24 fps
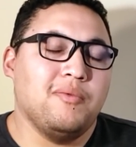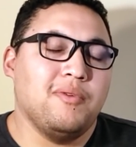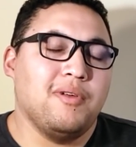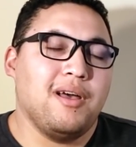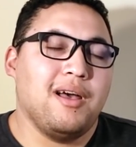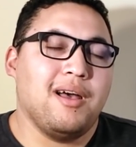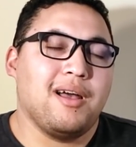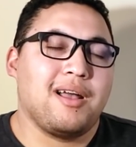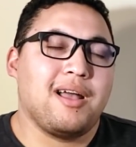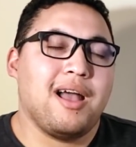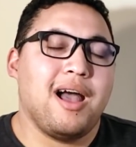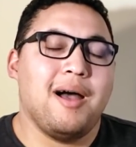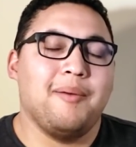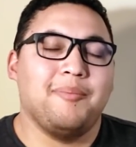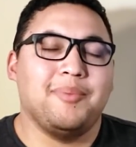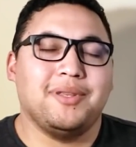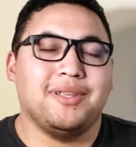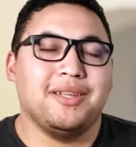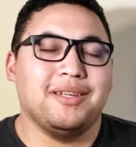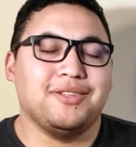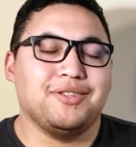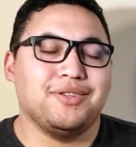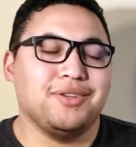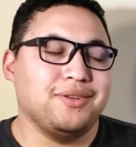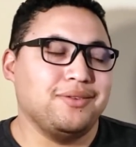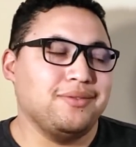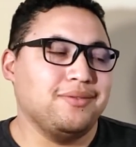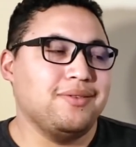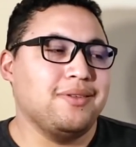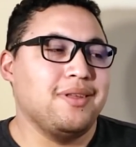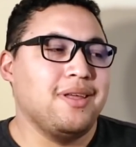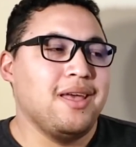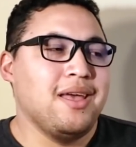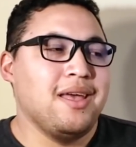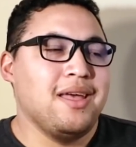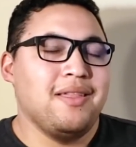a
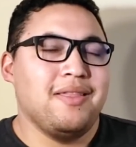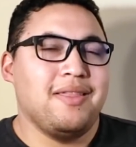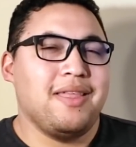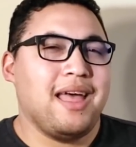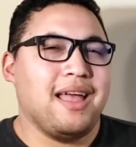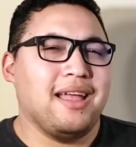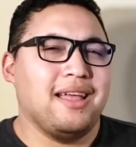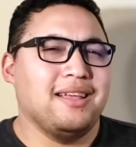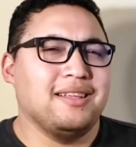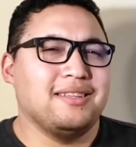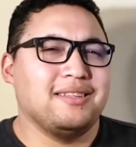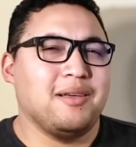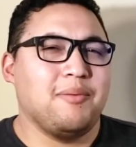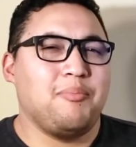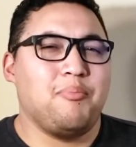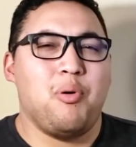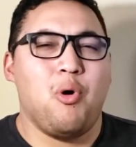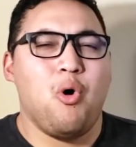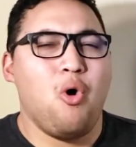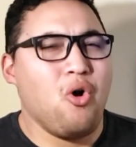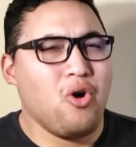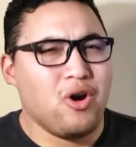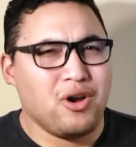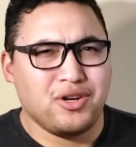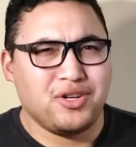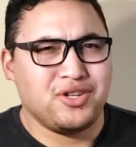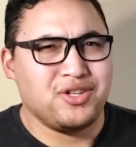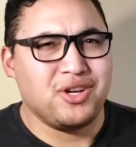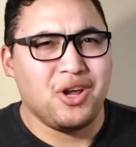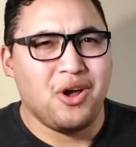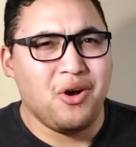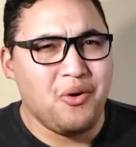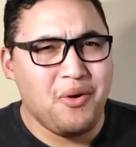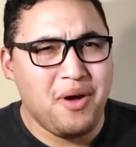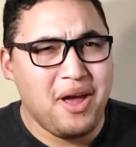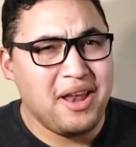competition that is a poor
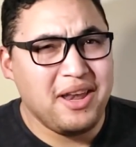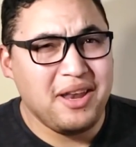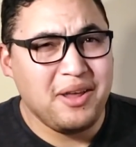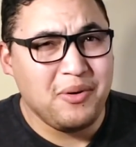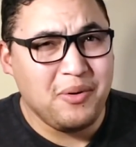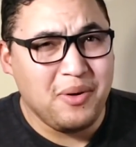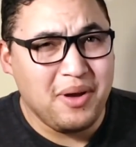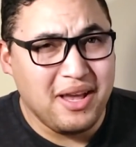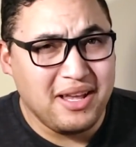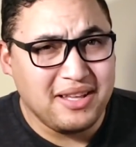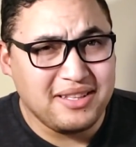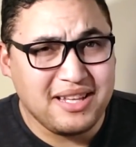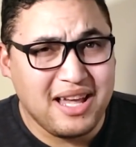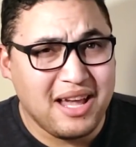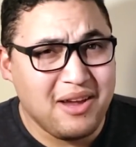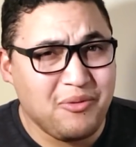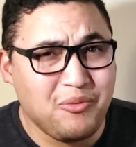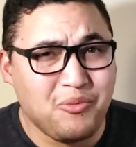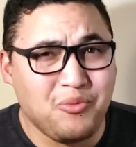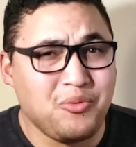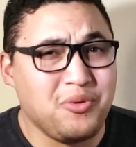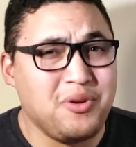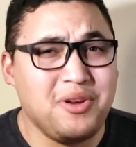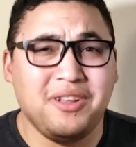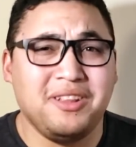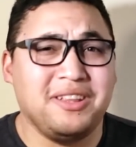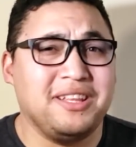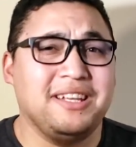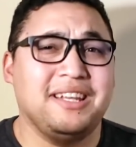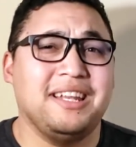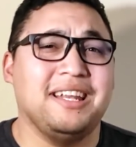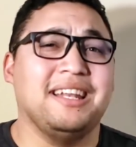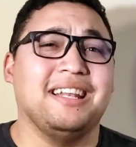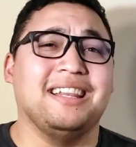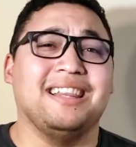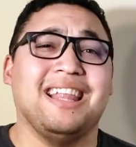show anyways. I really
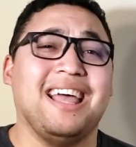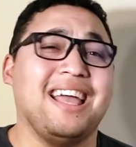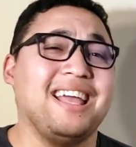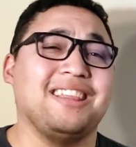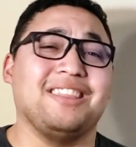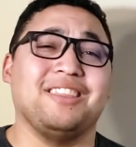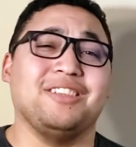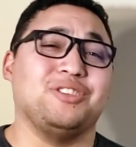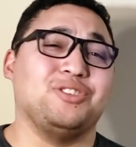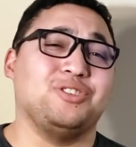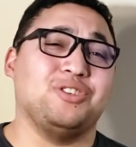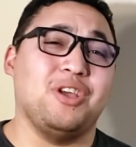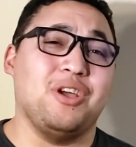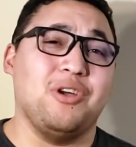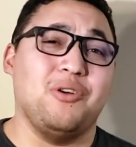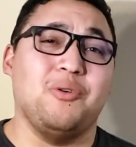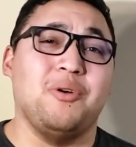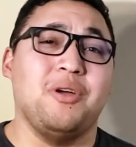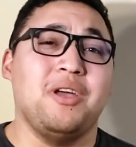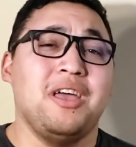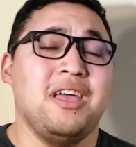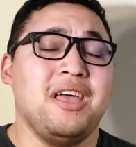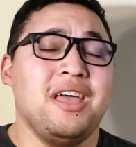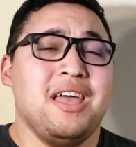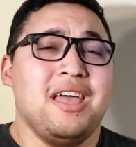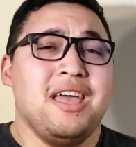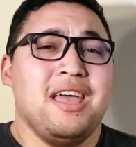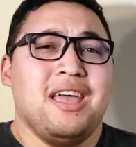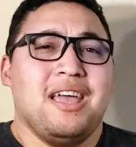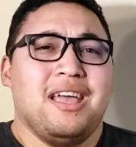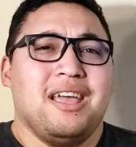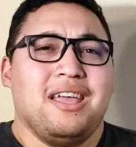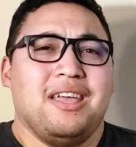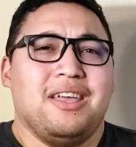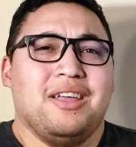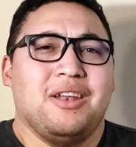didn't like the show,
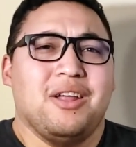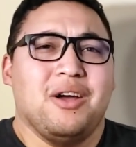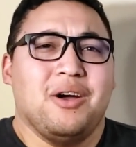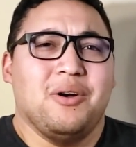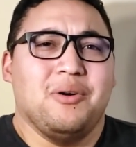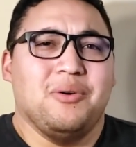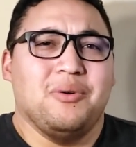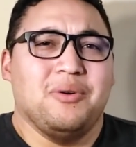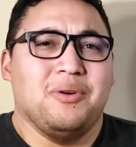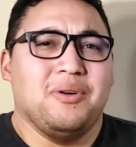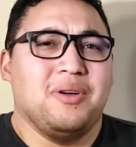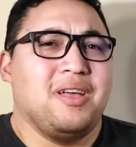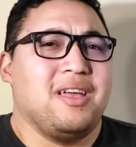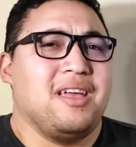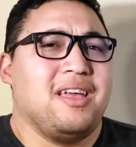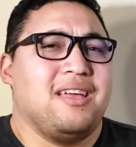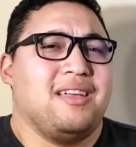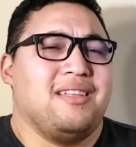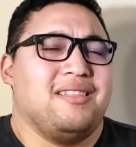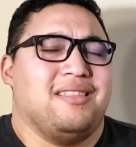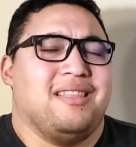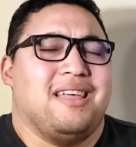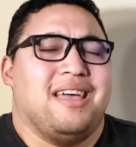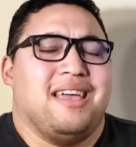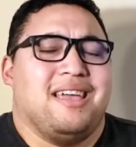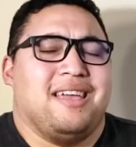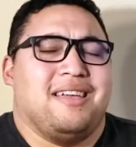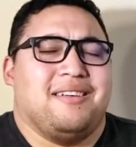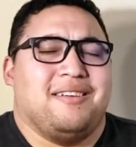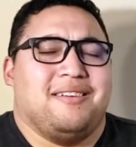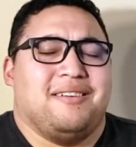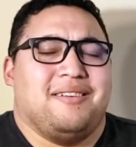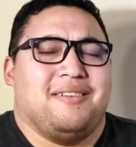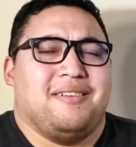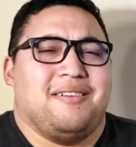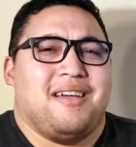you know, like,
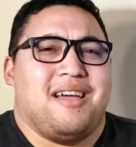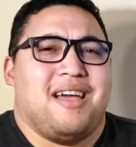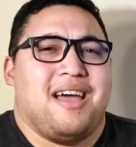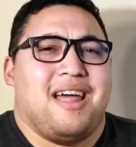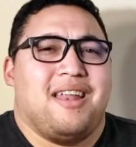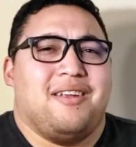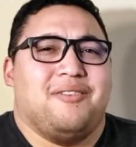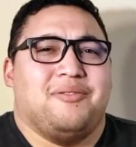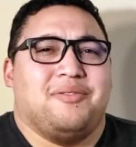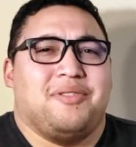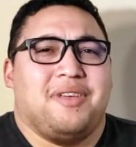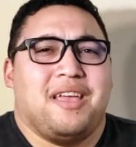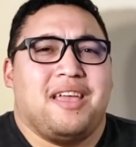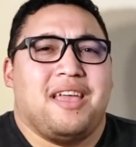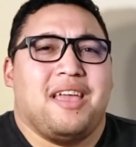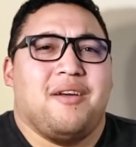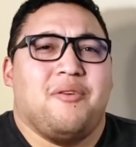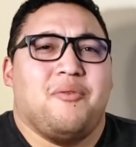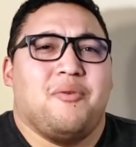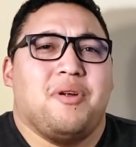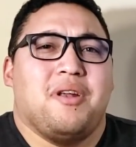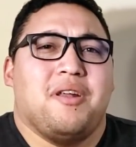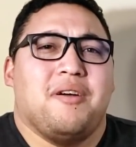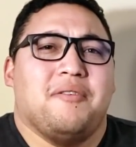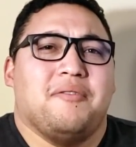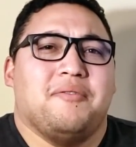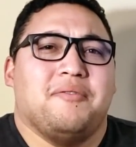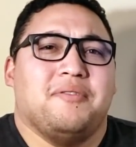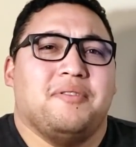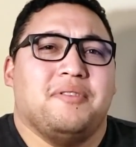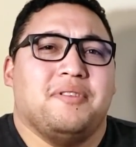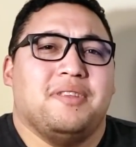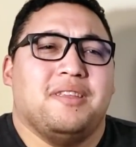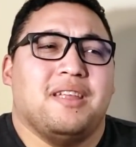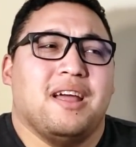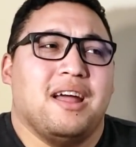I don't think it would
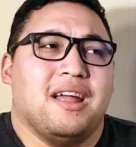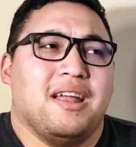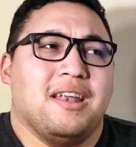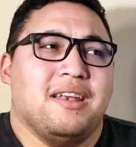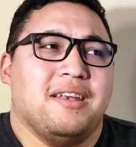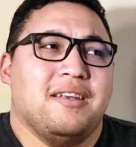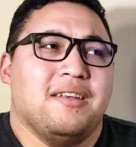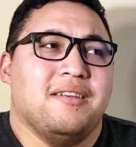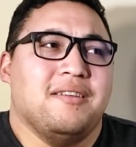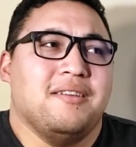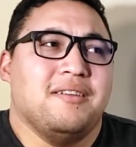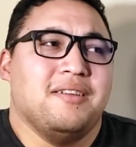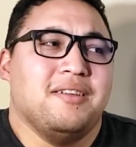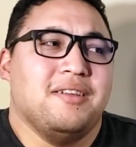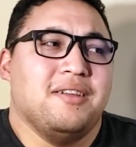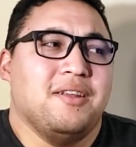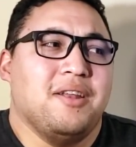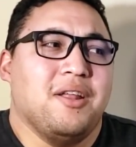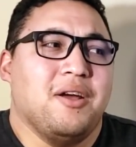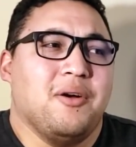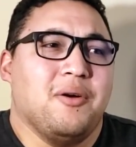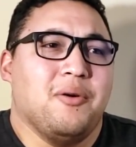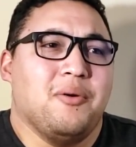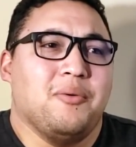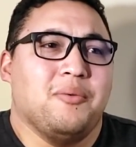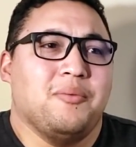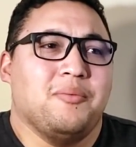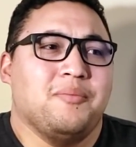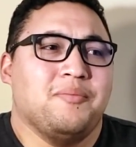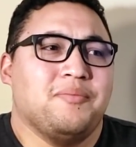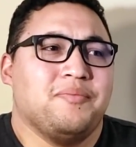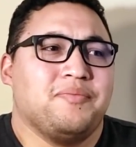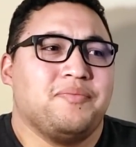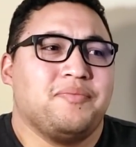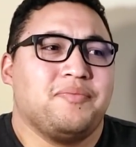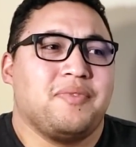have done, you know,
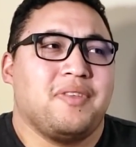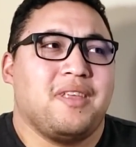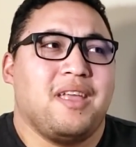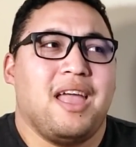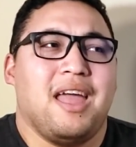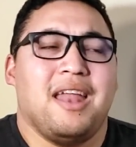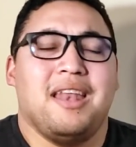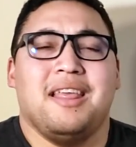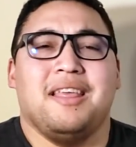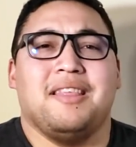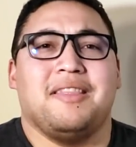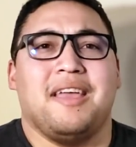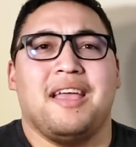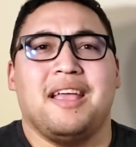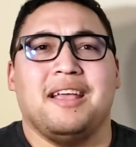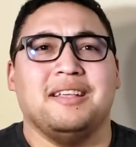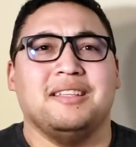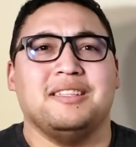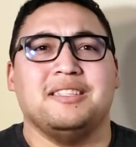anything